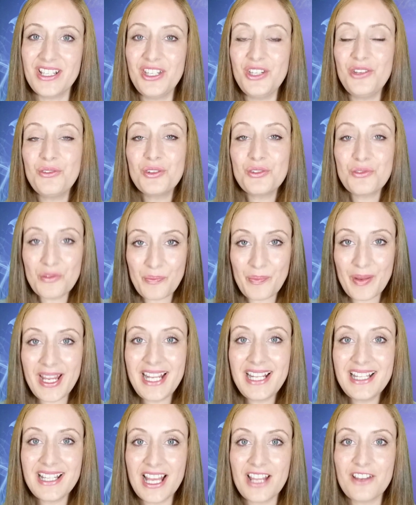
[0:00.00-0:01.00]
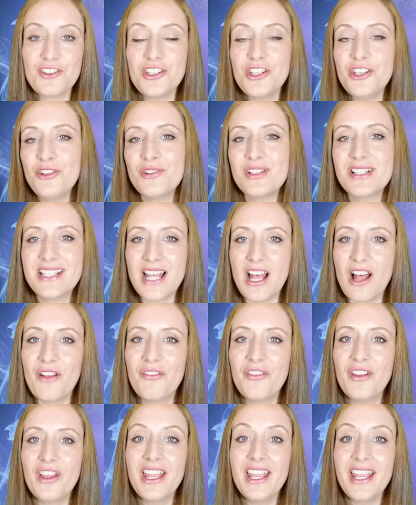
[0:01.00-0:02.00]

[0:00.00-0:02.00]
You could repeat that to yourself